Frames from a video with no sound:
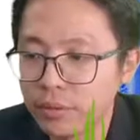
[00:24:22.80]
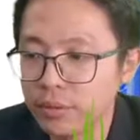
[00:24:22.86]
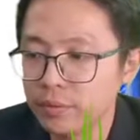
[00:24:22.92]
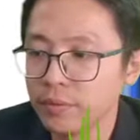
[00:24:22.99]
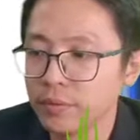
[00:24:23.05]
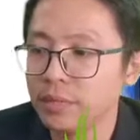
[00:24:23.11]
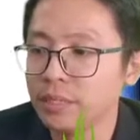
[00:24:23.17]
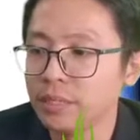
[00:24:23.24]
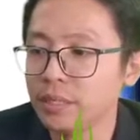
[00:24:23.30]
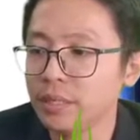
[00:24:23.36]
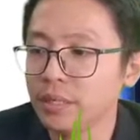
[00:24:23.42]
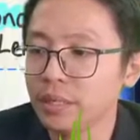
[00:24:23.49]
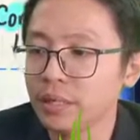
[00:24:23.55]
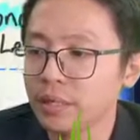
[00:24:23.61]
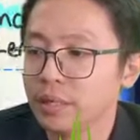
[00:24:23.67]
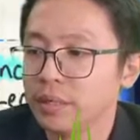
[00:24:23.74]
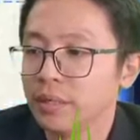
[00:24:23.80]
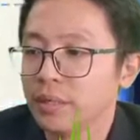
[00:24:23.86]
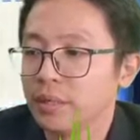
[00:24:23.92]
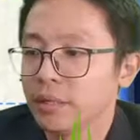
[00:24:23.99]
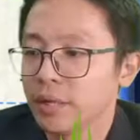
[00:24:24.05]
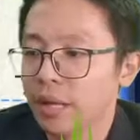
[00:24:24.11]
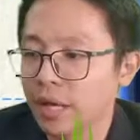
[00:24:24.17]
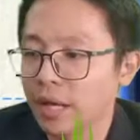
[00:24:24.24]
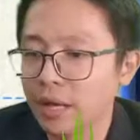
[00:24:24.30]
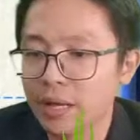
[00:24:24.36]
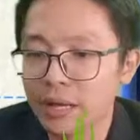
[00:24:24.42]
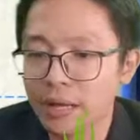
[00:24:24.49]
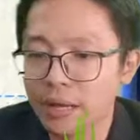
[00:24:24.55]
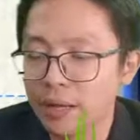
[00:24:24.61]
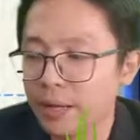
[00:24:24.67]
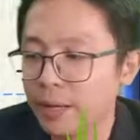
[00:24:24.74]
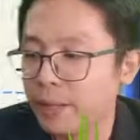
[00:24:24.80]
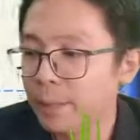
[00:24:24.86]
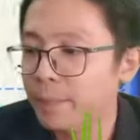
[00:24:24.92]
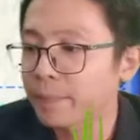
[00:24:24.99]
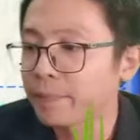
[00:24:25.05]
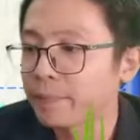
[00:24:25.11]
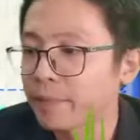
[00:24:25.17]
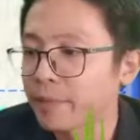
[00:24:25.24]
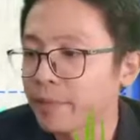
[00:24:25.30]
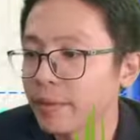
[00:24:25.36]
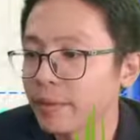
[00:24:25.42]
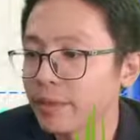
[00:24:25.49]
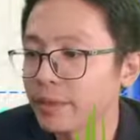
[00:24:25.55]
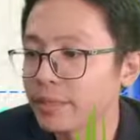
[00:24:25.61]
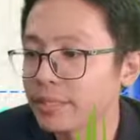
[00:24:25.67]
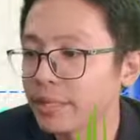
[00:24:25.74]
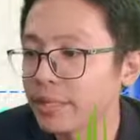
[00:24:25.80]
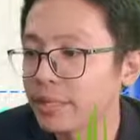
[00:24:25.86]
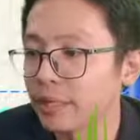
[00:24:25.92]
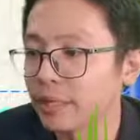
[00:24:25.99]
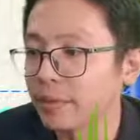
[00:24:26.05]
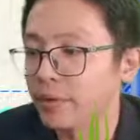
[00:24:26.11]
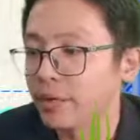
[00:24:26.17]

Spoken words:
you see or not?